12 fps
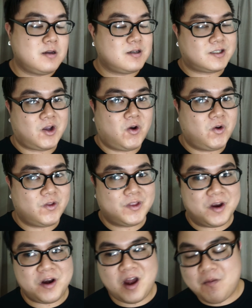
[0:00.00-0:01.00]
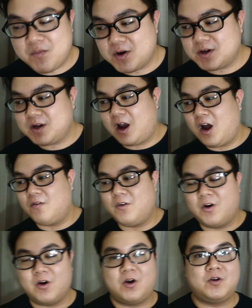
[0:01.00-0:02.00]
So the number of
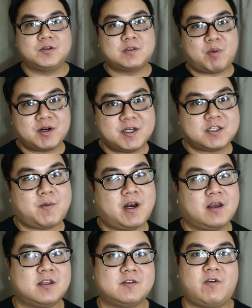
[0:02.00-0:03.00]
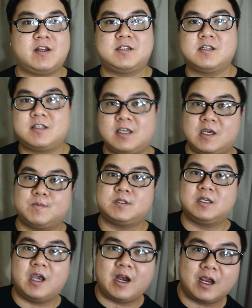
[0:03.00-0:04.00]
girls participating in this event just keeps
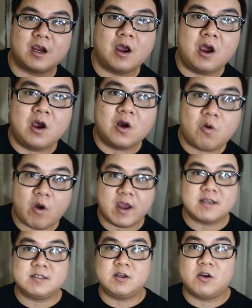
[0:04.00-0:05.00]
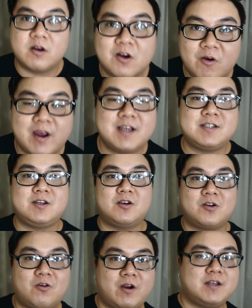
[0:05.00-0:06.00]
getting crazier and crazier
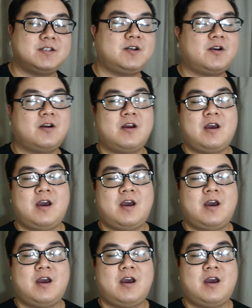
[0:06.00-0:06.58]
and crazier.